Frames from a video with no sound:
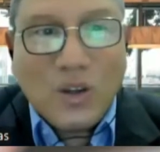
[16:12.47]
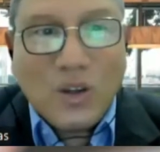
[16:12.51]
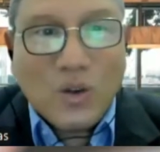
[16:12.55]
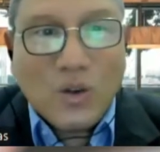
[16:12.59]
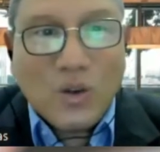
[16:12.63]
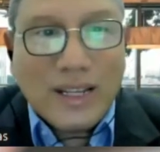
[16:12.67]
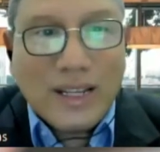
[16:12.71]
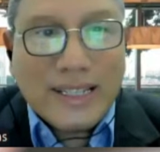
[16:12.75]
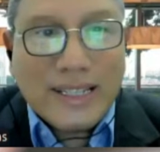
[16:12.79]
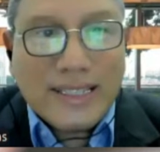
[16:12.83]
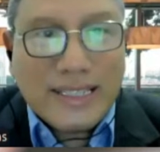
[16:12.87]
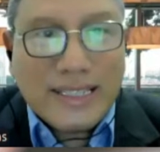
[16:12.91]

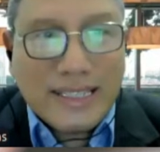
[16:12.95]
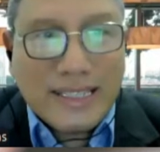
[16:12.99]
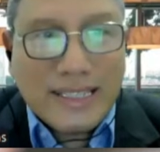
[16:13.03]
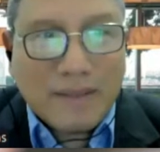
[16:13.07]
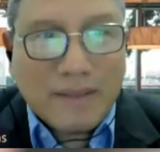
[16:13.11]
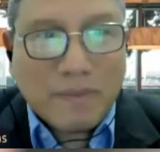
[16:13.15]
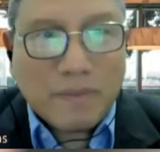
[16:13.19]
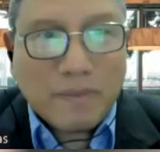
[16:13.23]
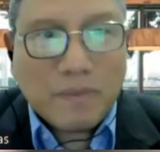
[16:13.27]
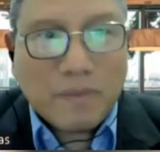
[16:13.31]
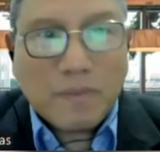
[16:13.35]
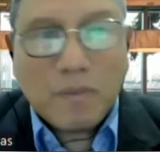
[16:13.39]
you
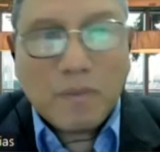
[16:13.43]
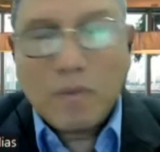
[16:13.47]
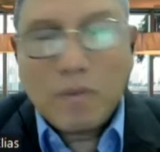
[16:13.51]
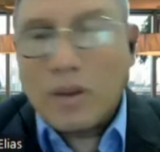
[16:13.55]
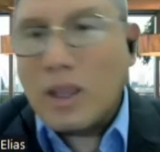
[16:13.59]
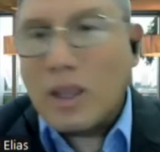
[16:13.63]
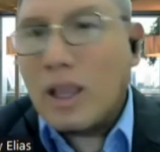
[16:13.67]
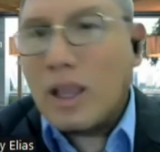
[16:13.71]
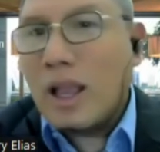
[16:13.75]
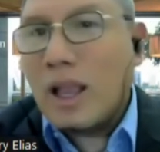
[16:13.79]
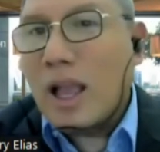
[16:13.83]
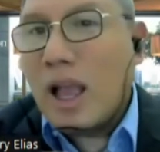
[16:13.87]
listen,
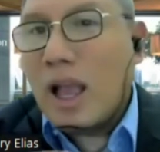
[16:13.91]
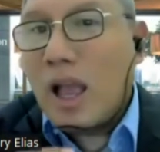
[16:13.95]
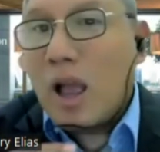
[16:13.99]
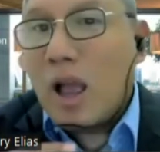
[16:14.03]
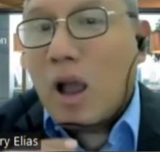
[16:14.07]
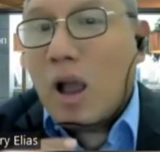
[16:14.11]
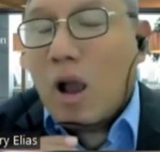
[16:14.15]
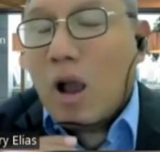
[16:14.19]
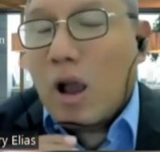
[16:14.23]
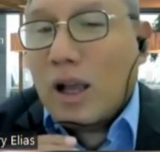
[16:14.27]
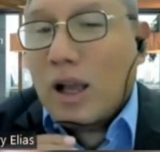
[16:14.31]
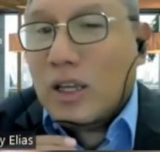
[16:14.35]

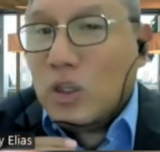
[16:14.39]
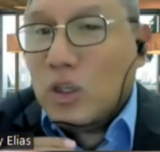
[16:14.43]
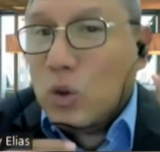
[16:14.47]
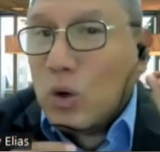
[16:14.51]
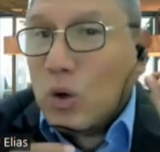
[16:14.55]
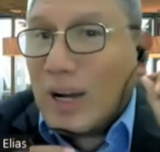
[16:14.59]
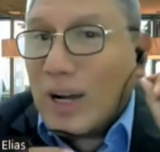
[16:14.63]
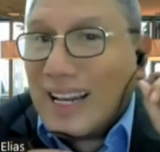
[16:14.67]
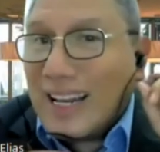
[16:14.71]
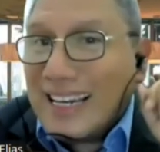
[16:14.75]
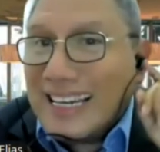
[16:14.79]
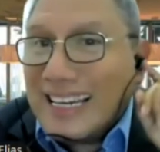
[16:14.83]

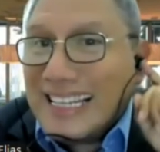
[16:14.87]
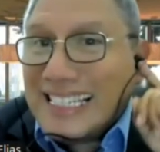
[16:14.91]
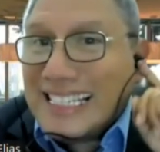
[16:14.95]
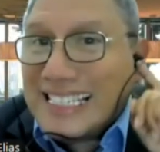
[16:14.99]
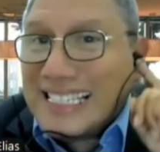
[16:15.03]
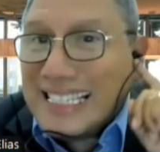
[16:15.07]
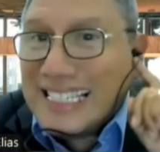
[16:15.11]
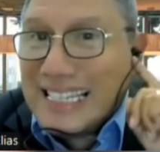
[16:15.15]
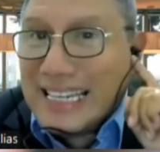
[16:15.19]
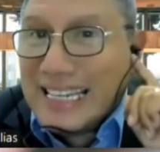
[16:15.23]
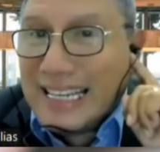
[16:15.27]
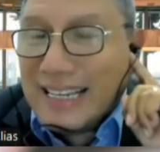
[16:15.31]
you are
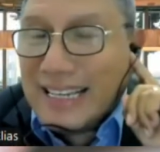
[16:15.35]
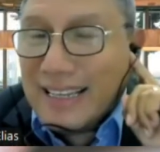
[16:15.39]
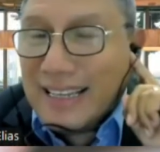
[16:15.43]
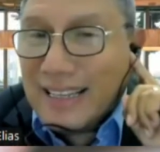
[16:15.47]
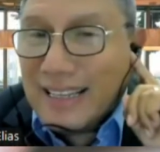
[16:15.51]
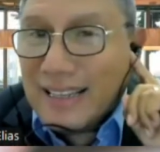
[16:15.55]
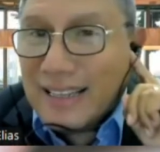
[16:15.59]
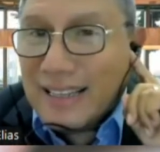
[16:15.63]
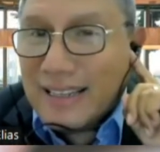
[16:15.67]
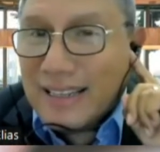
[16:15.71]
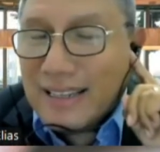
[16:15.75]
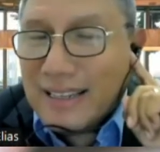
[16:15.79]

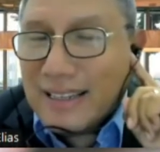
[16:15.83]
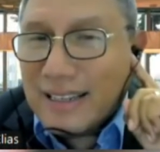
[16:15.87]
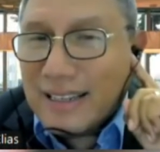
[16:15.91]
listening